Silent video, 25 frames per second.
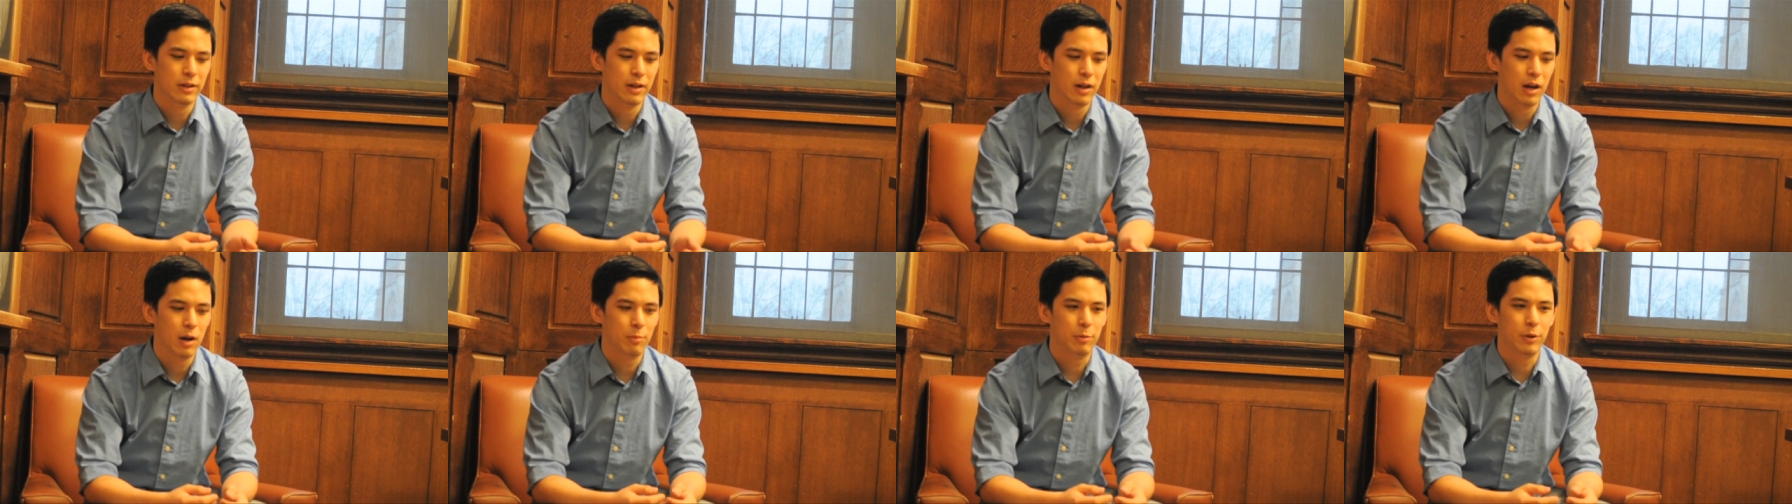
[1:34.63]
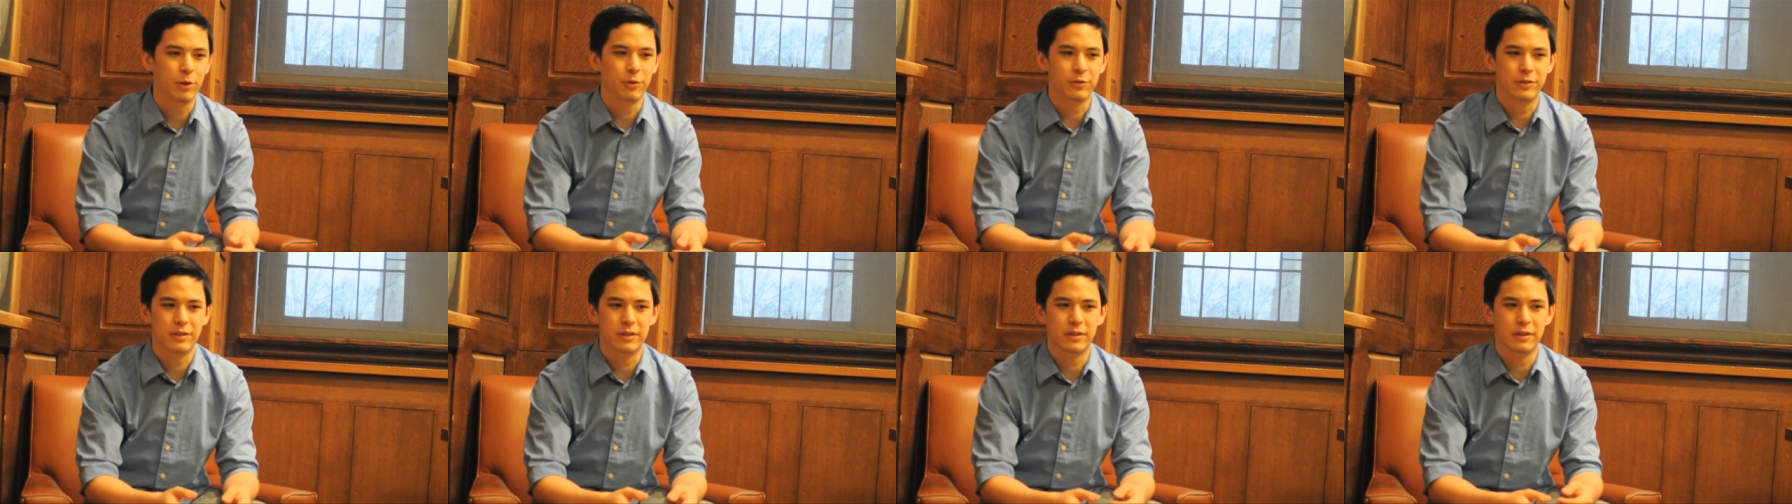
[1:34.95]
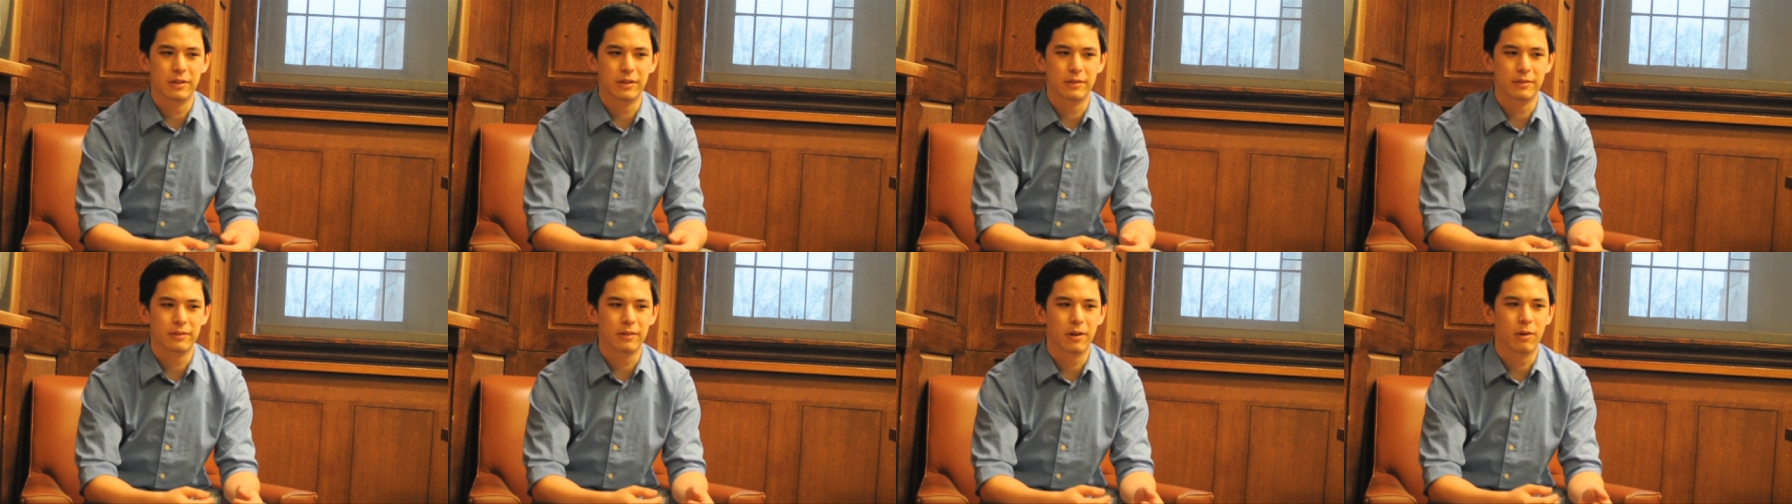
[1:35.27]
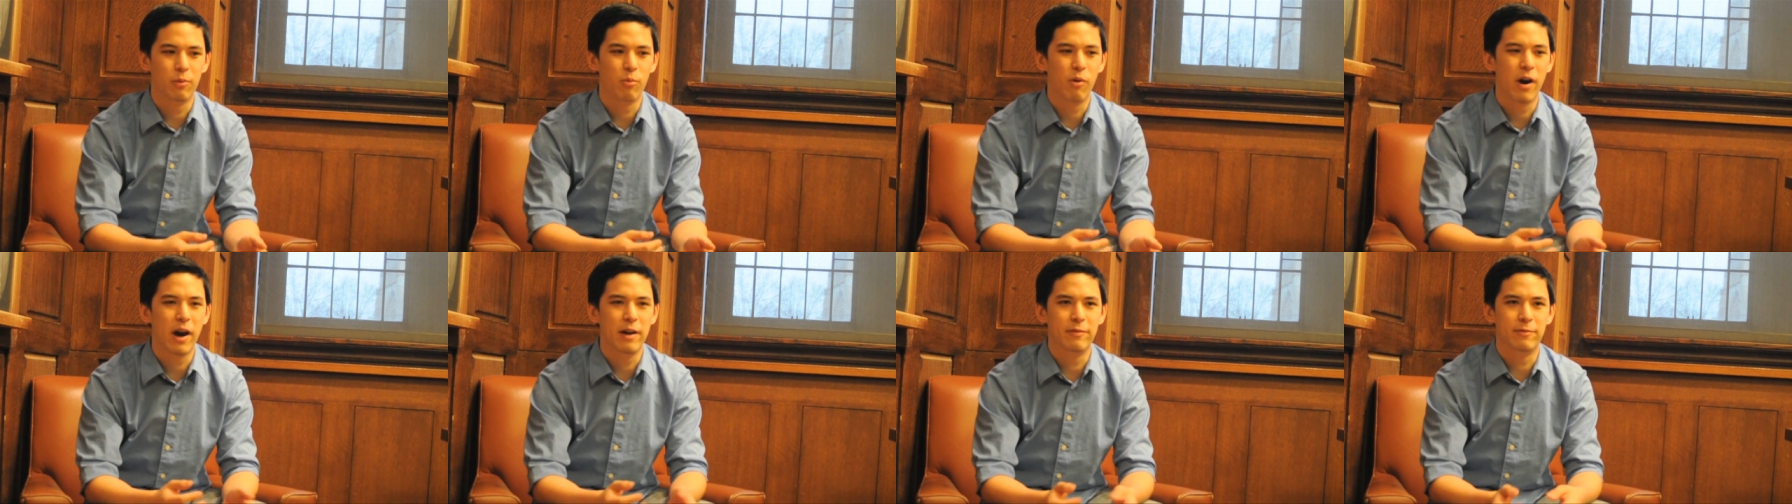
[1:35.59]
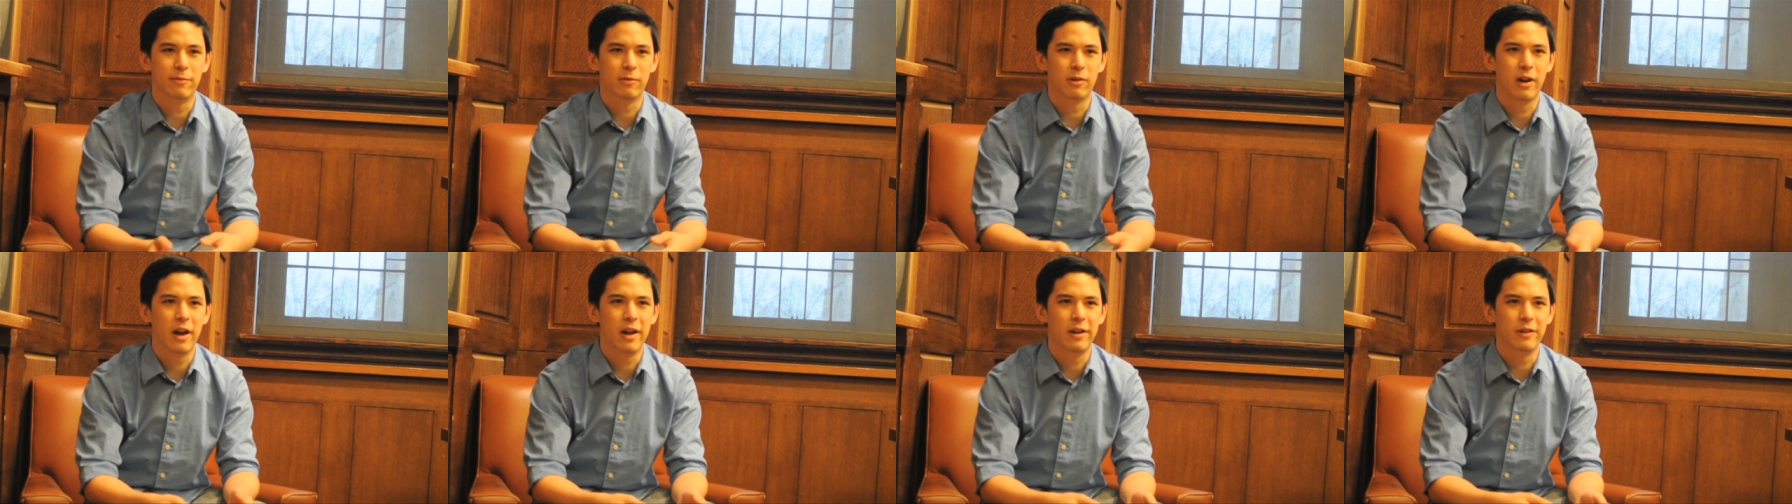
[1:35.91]
appeal to a wide
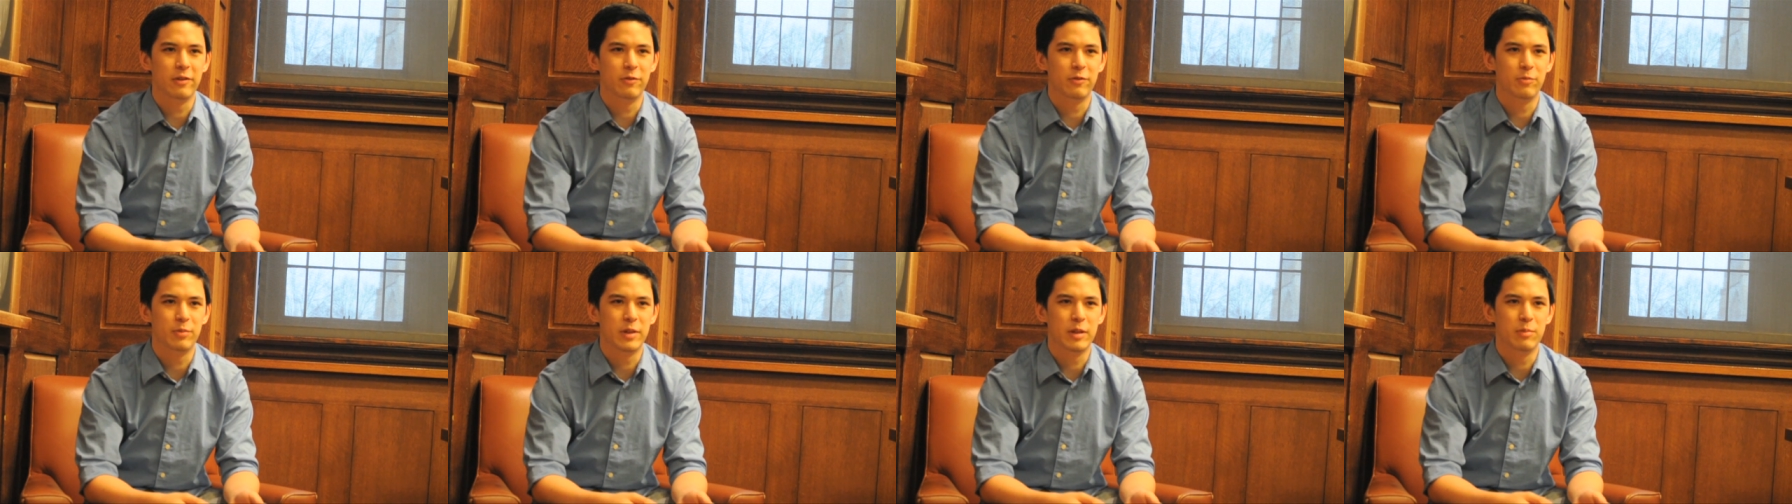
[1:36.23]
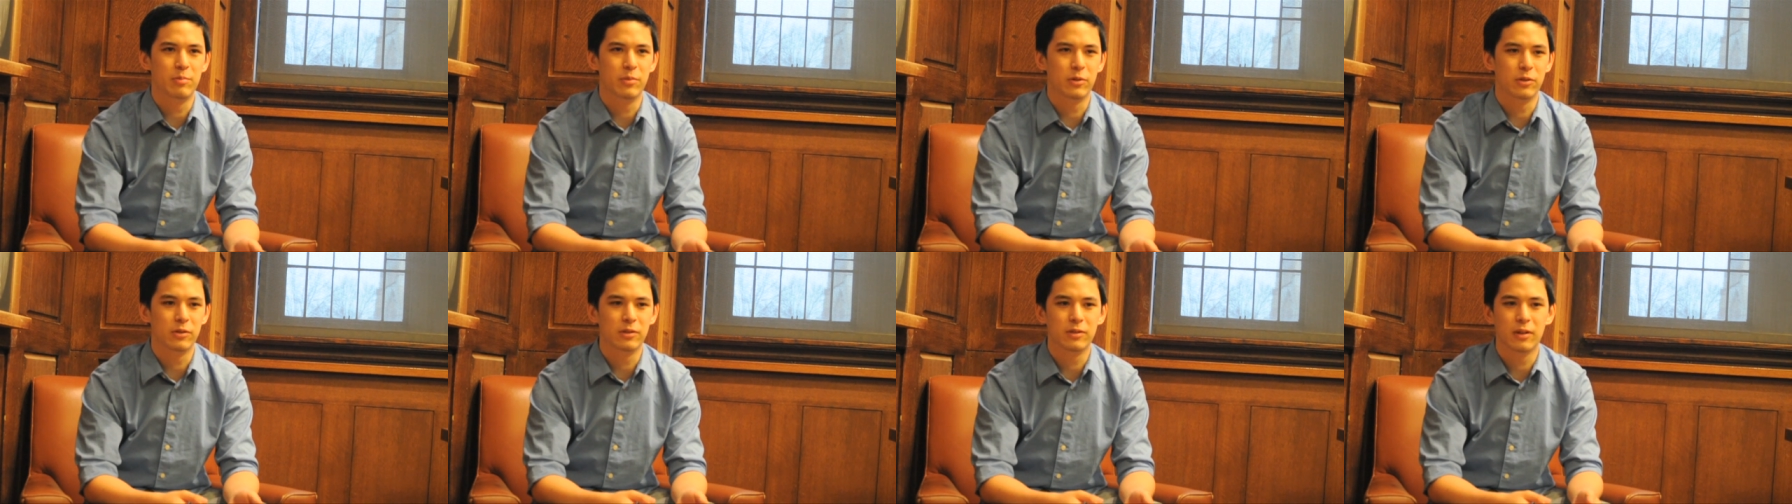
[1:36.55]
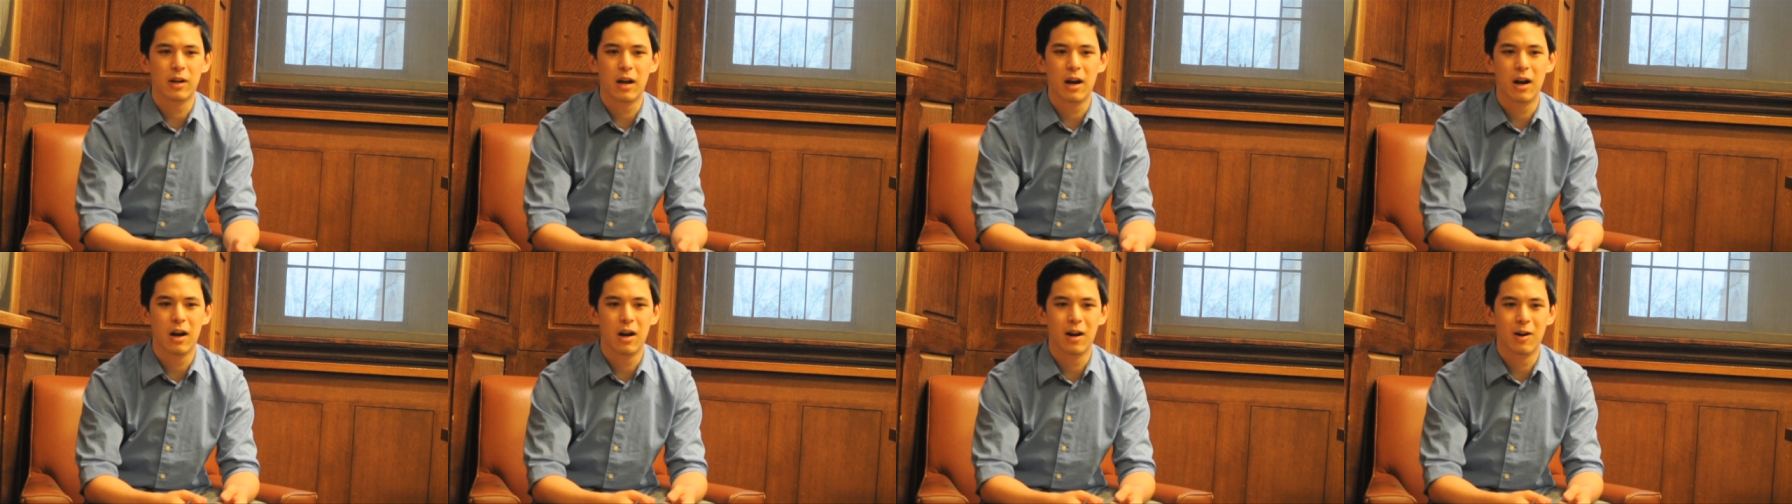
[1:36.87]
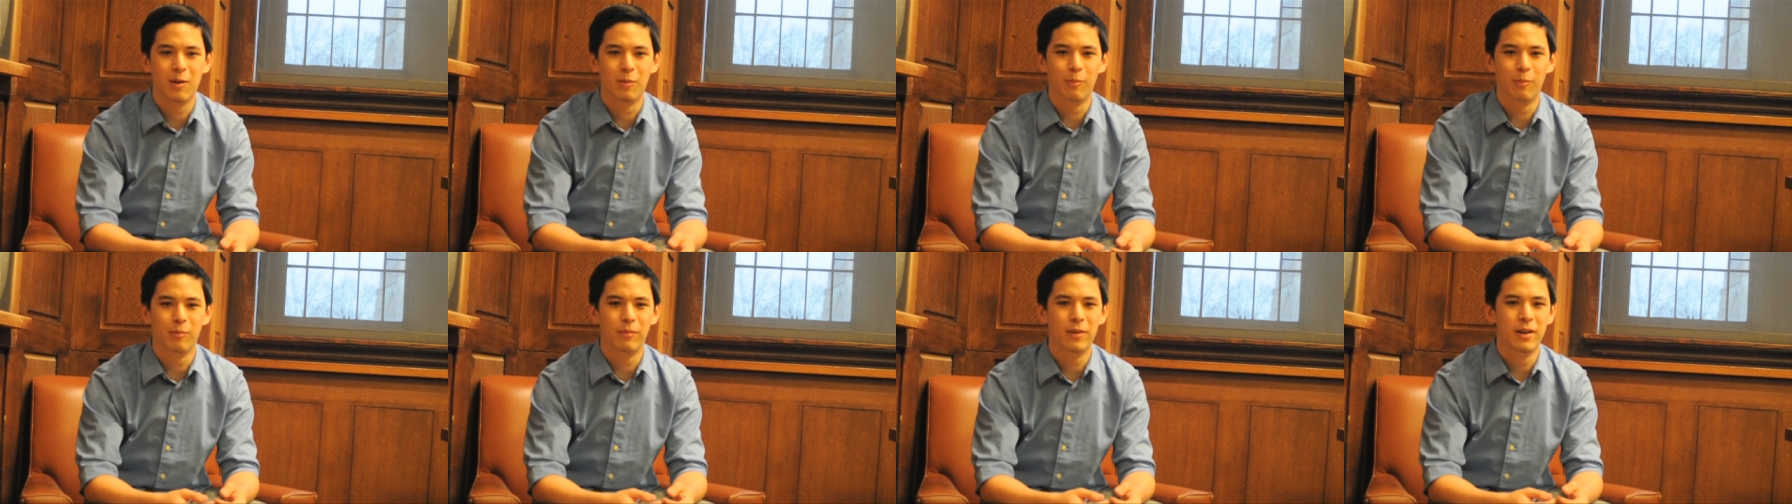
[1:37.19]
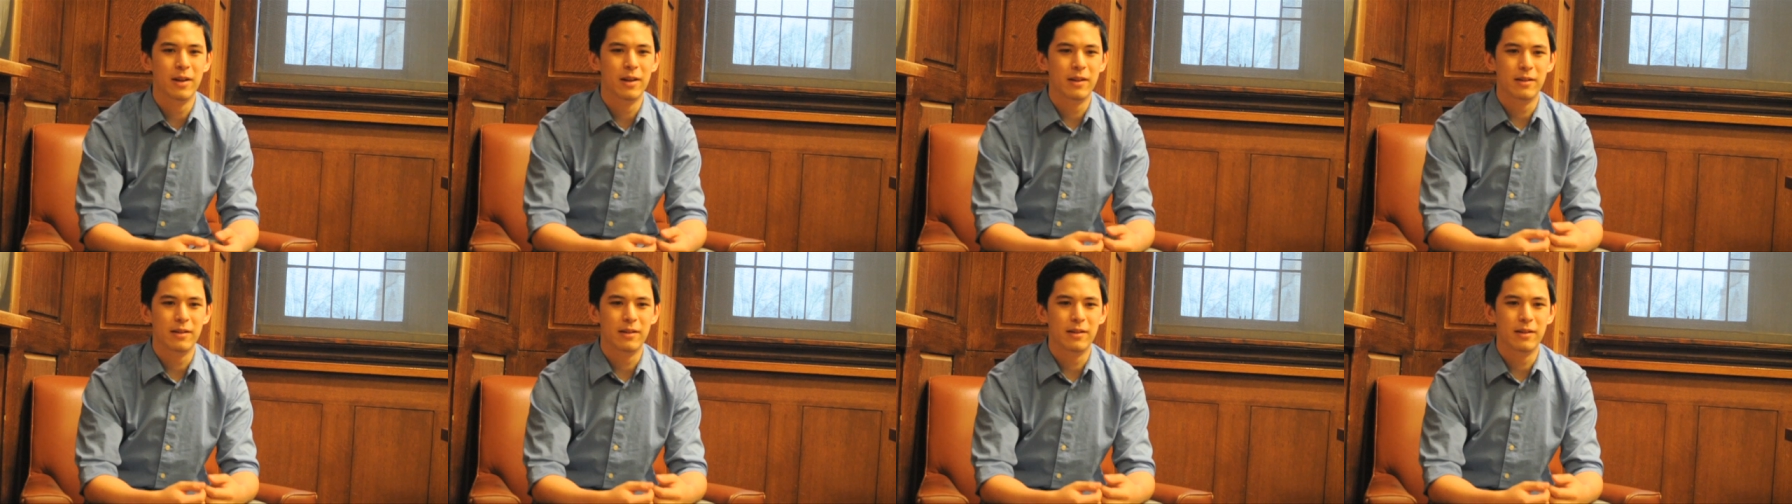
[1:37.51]
variety of people,